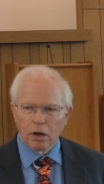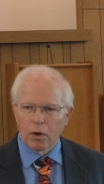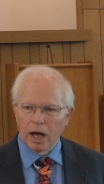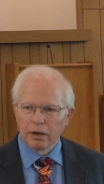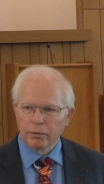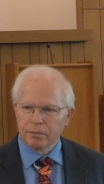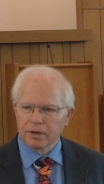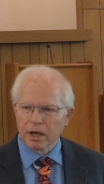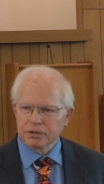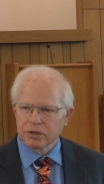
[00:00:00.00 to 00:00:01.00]
go hungry
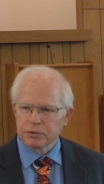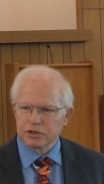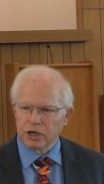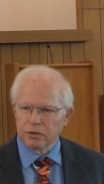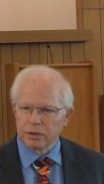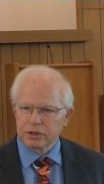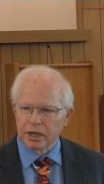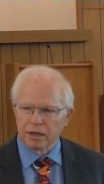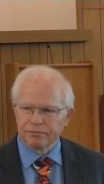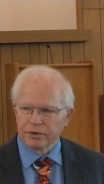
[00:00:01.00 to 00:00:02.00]
because he was generous
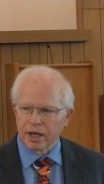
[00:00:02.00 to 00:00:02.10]
and helpful